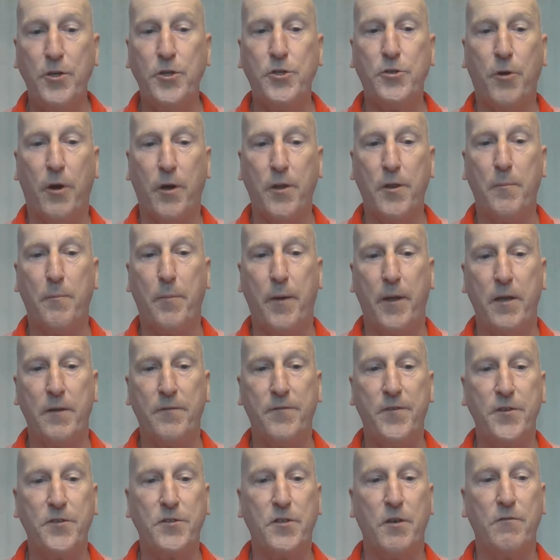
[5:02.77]
enjoy the
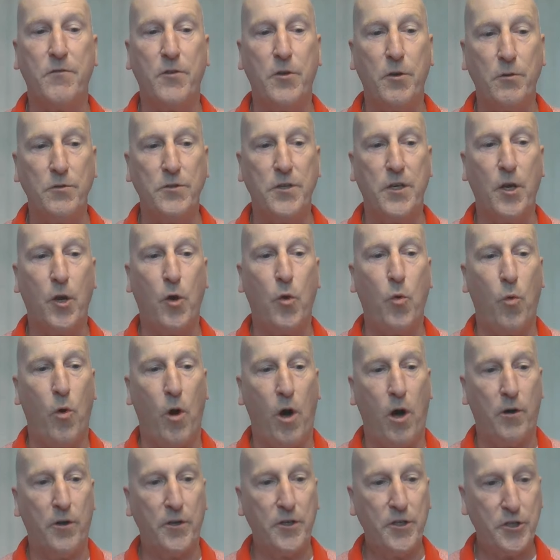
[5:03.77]
benefits of using
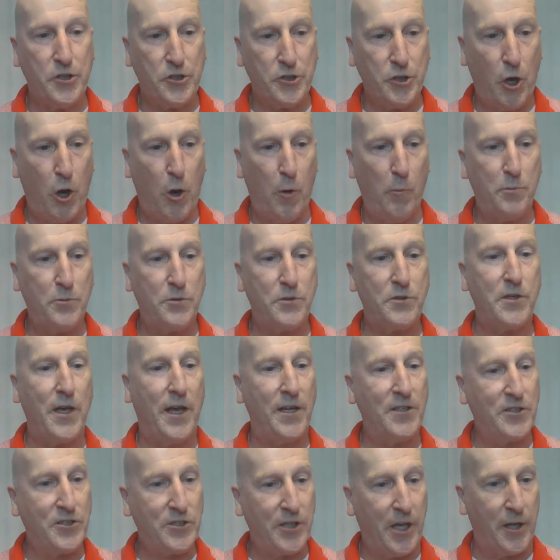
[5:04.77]
quality soaps,
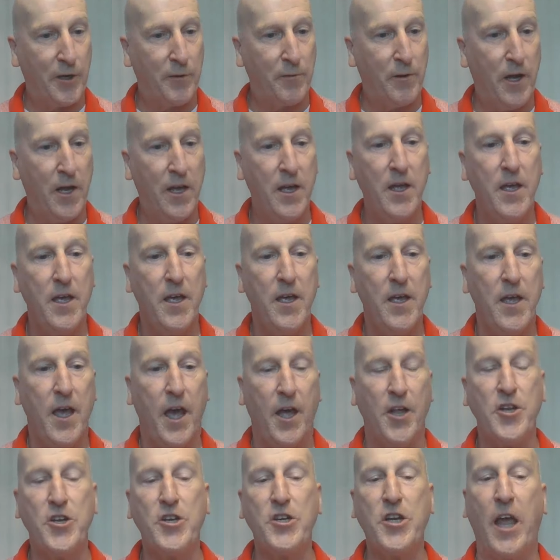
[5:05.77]
etc.,
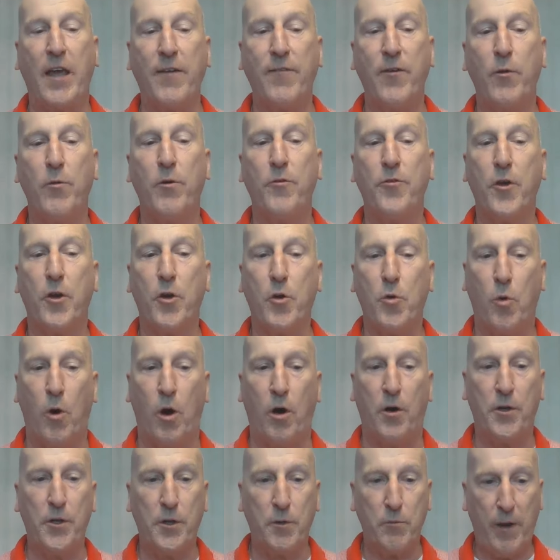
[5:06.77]
and shaving with a
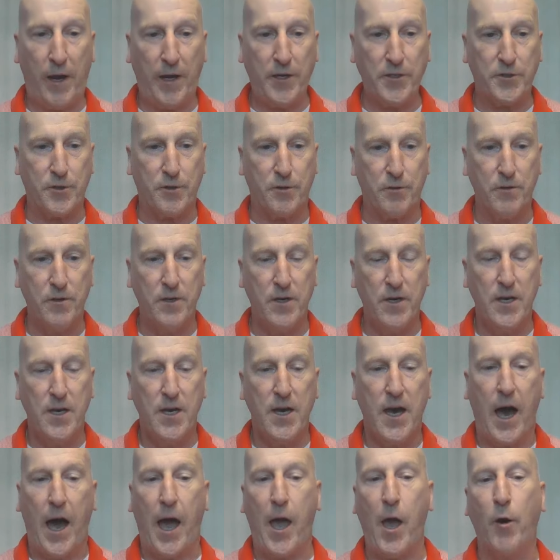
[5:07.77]
quality razor.
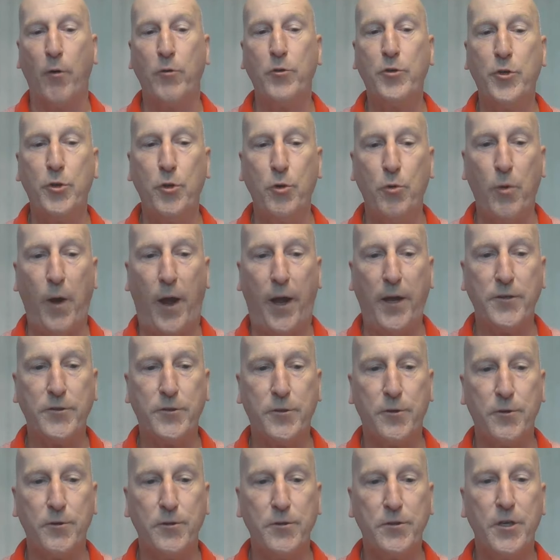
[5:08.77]
I own 2
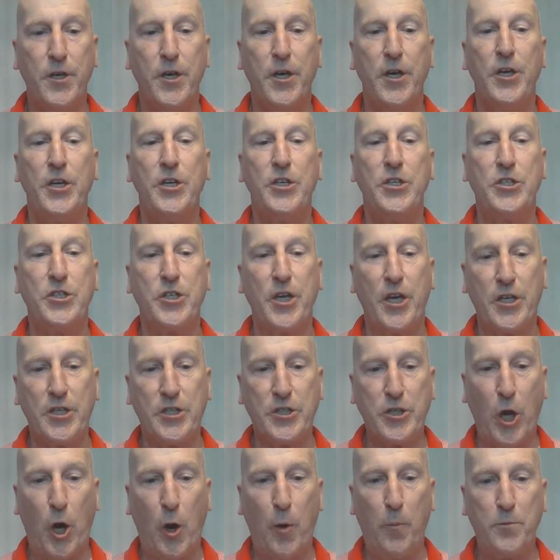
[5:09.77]
razors, 6
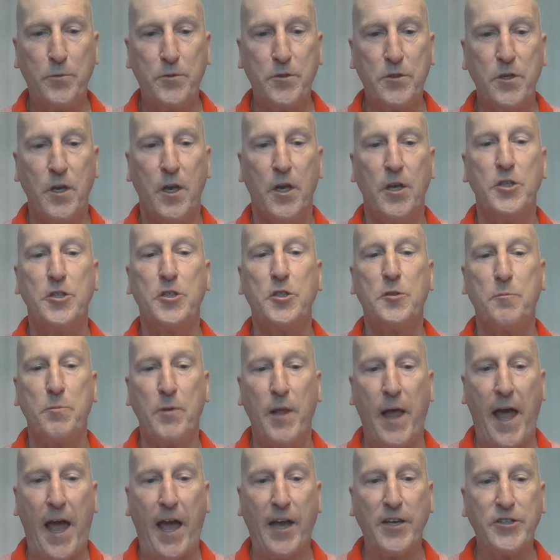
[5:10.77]
soaps,
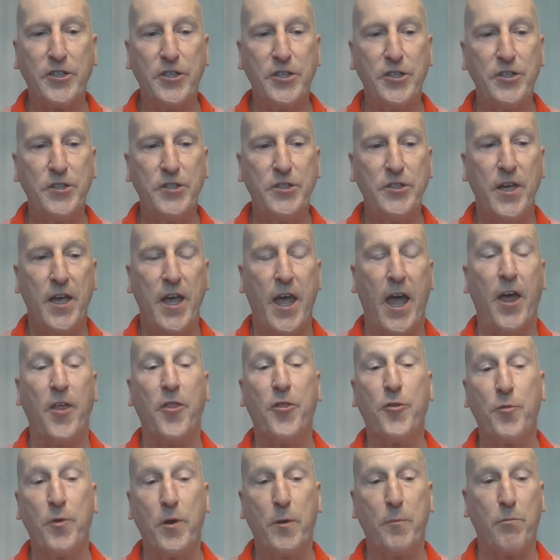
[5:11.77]
splashes,
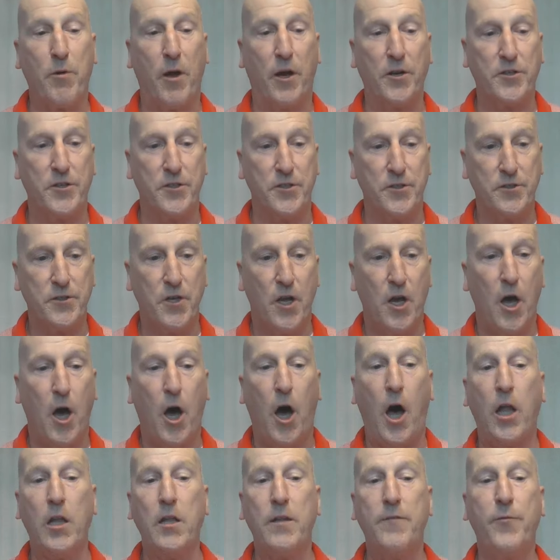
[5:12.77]
and 3 brushes,
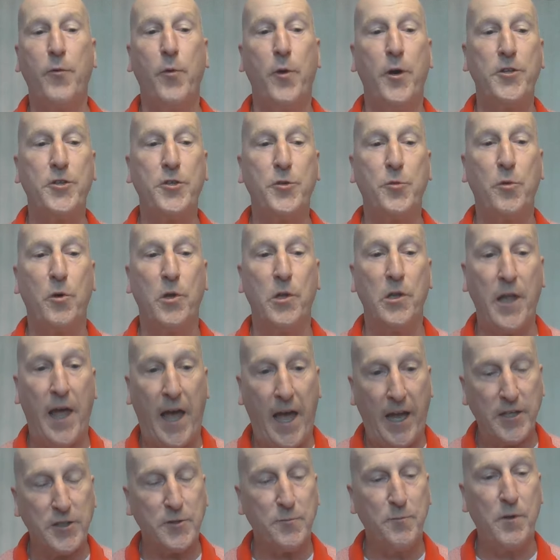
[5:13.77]
all of which will
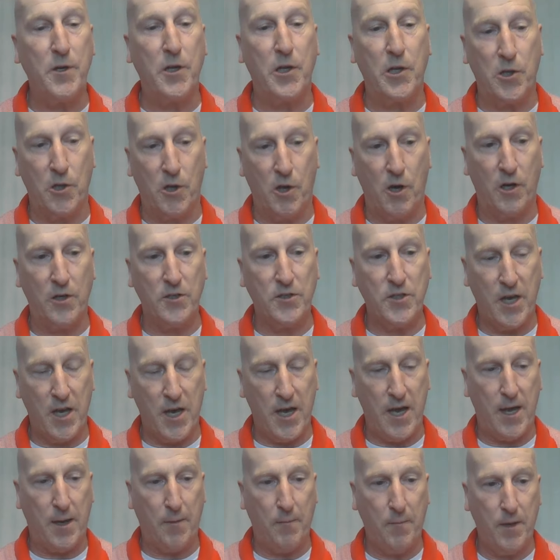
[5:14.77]
last me a long
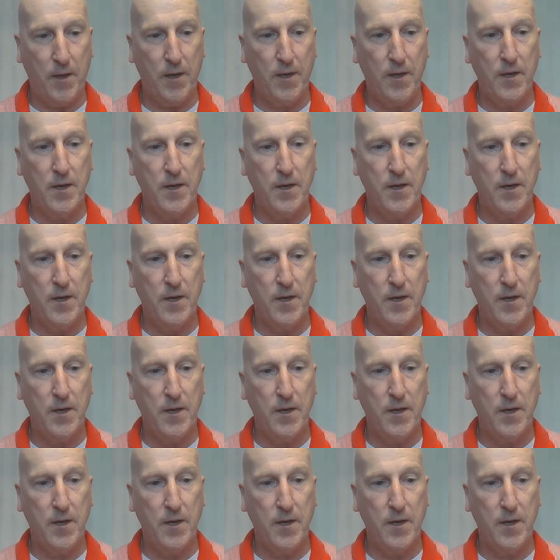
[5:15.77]
time.